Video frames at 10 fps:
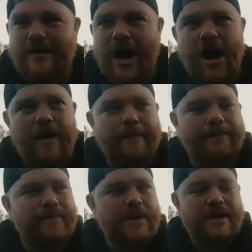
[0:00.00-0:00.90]
Um,
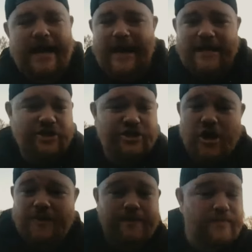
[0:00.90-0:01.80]
and I just
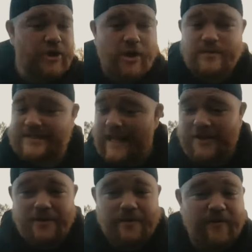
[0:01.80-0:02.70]
started, you know,
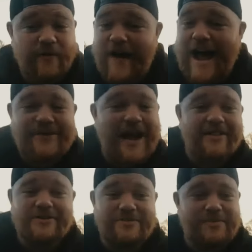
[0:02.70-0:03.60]
selling them for five
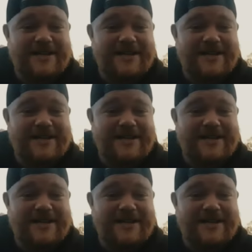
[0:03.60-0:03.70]
dollars a